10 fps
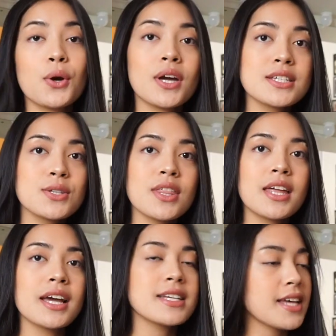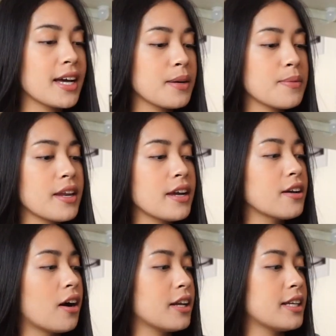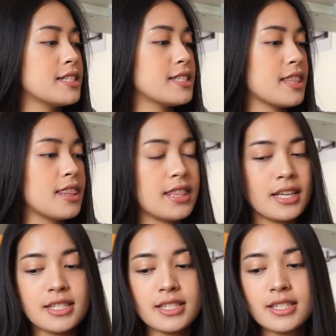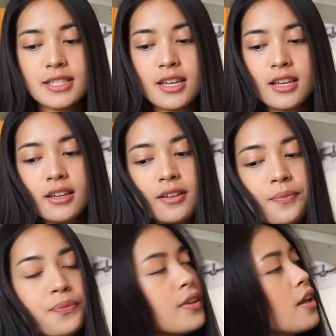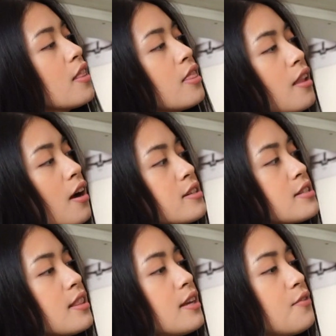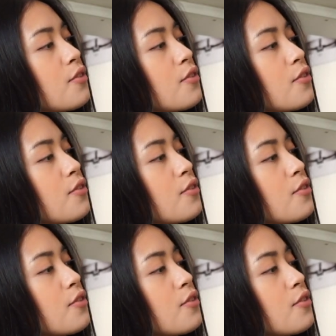Okay, so the next item that I got is this long sleeve